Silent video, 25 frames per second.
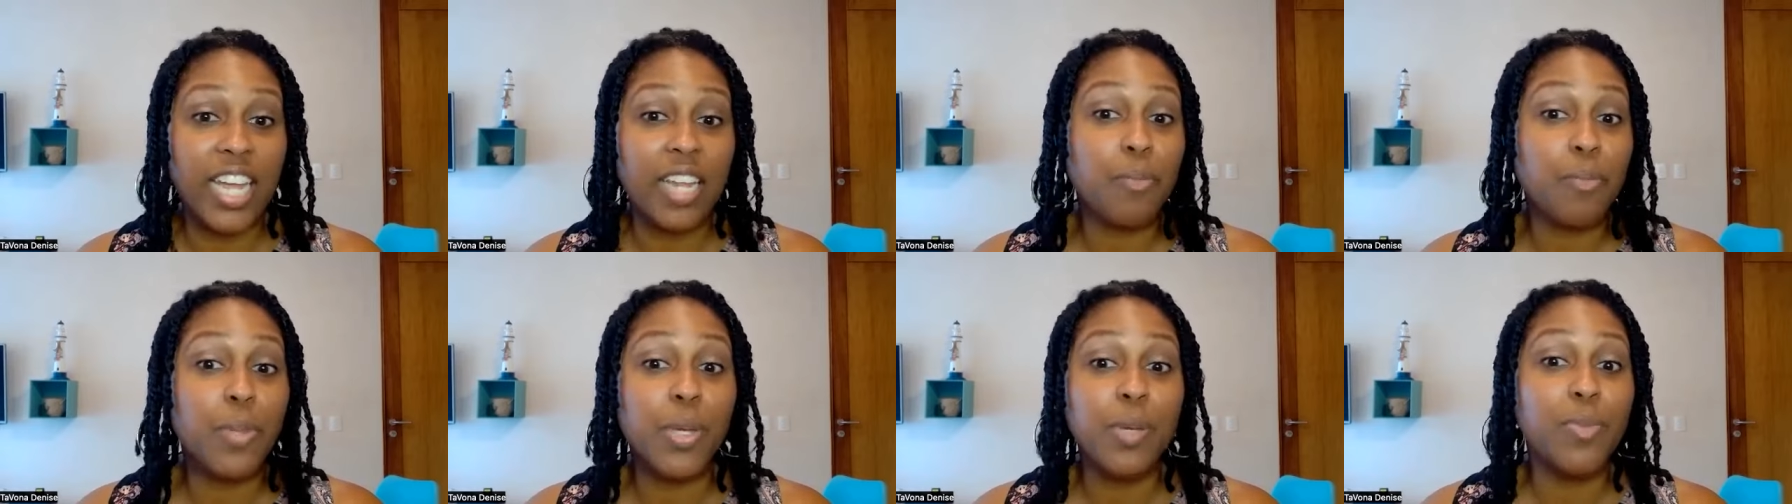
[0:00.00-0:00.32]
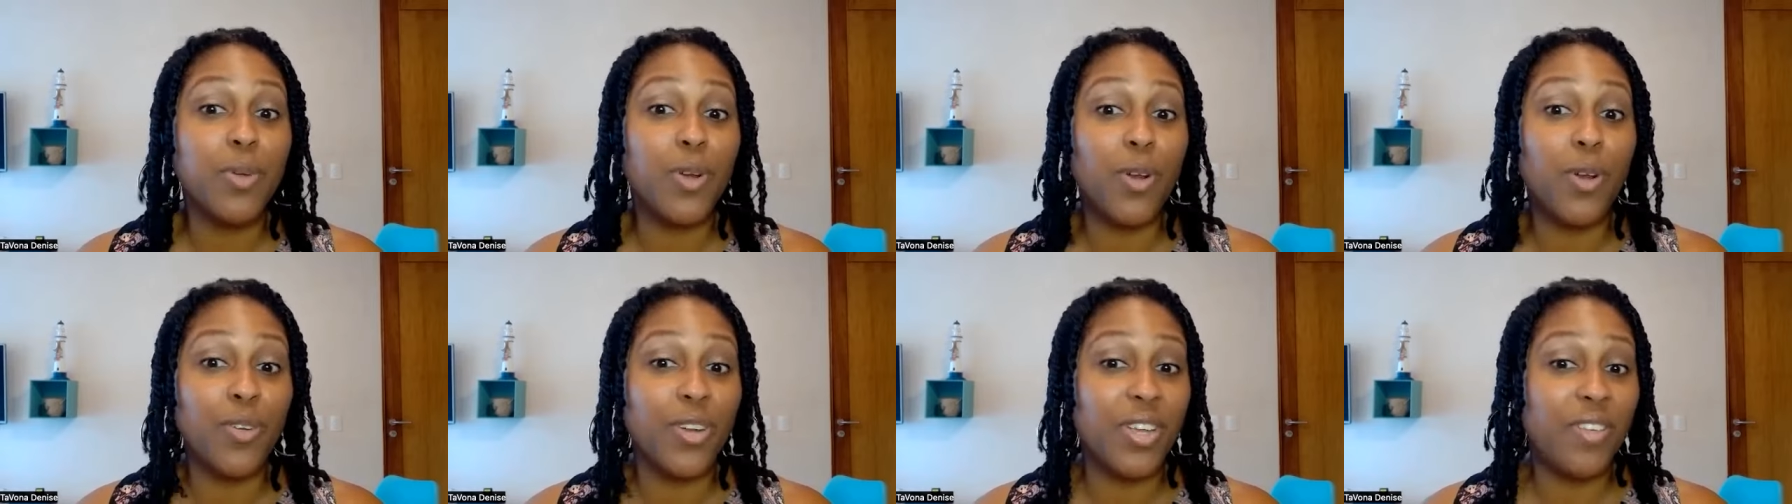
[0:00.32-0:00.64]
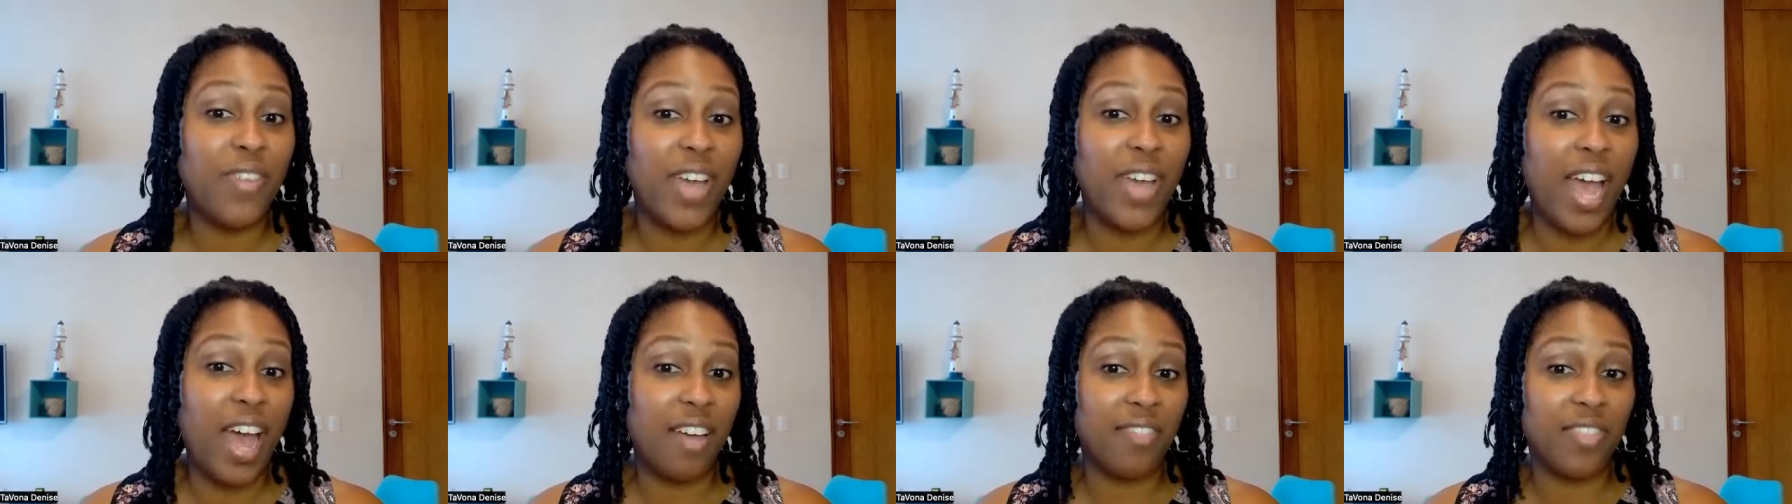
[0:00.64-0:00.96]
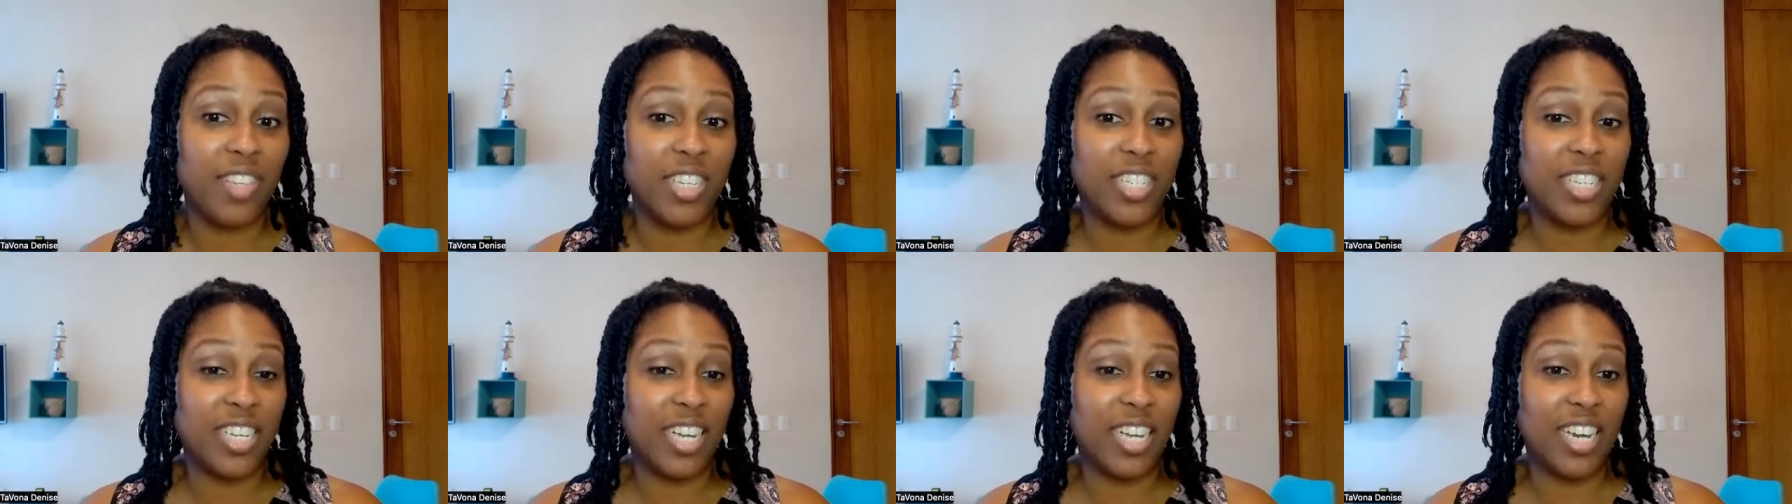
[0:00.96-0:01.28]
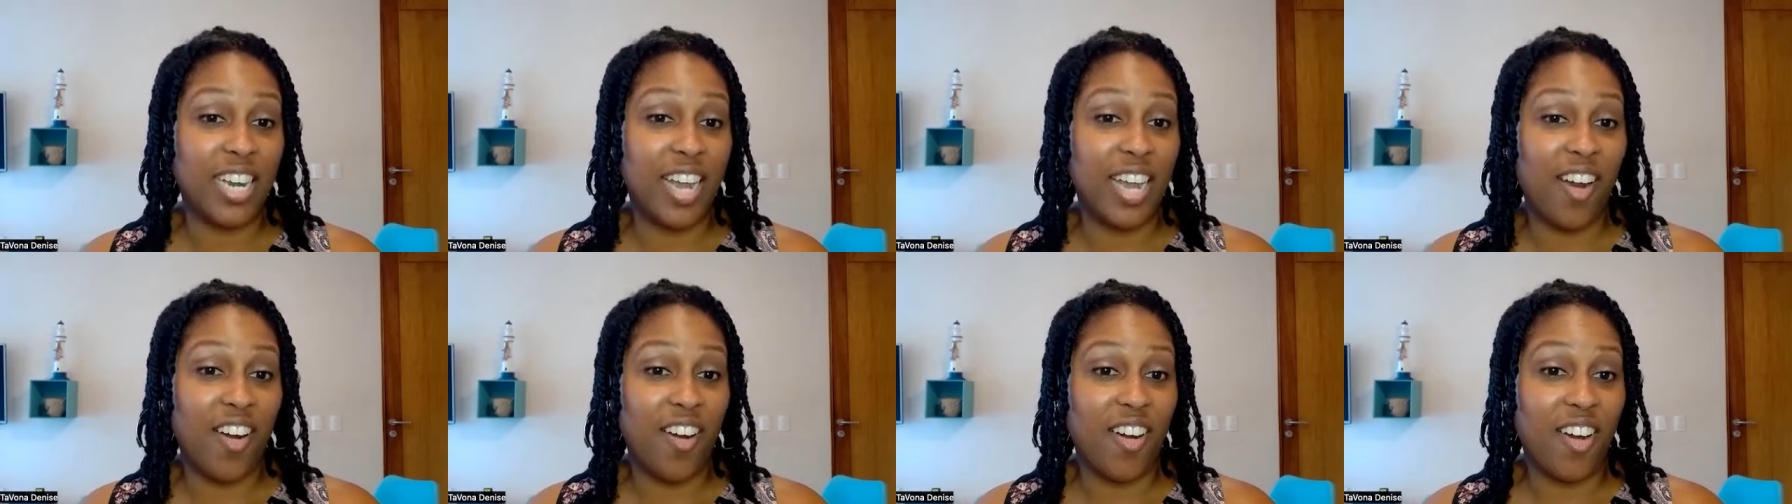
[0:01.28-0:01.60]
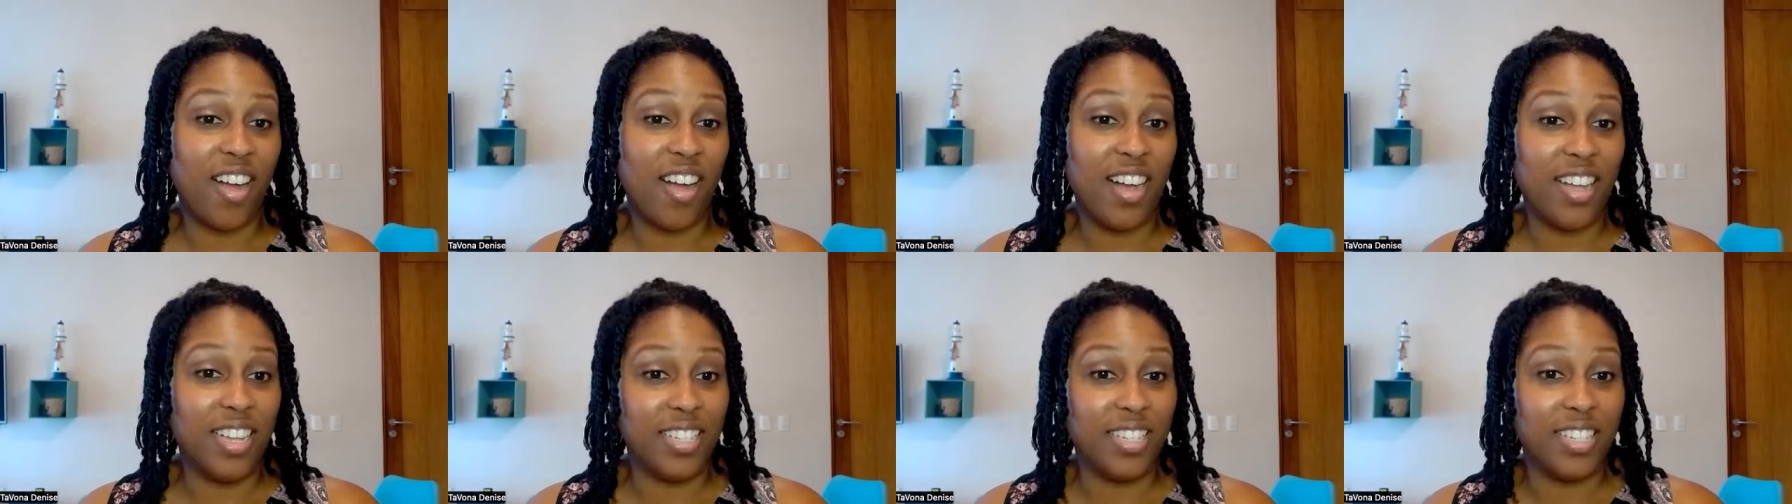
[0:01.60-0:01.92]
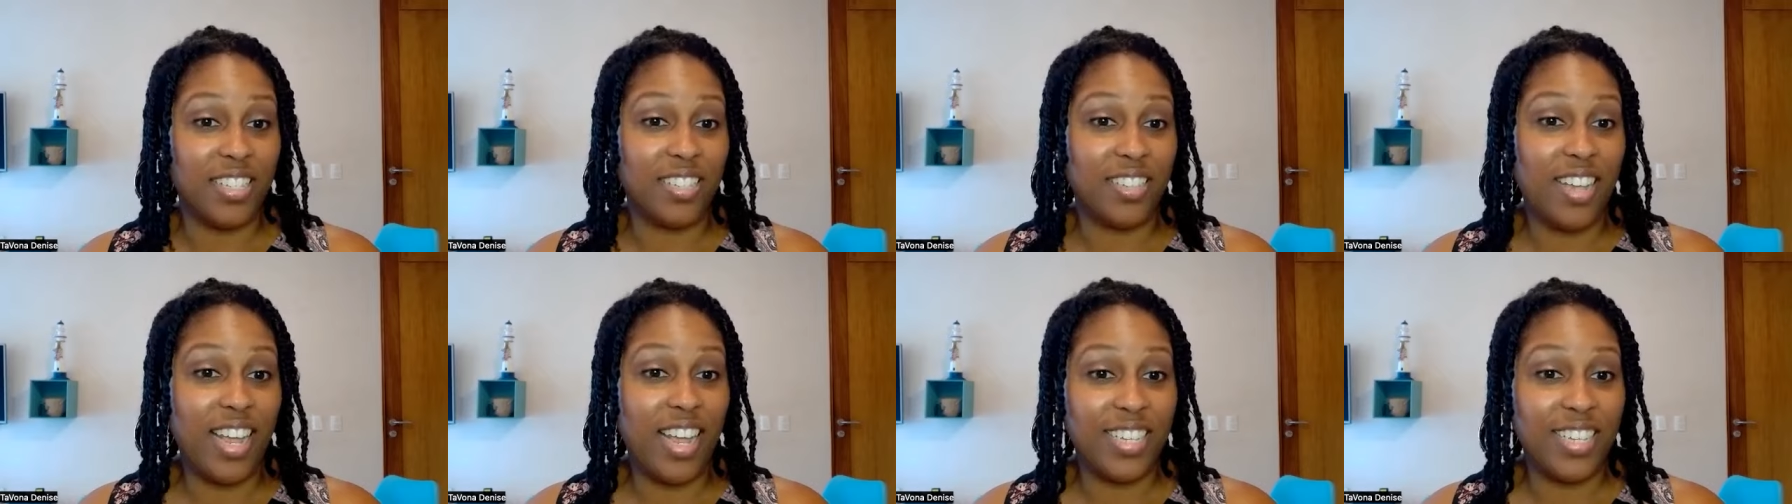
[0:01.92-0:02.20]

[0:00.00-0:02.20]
Like people don't even have to declare us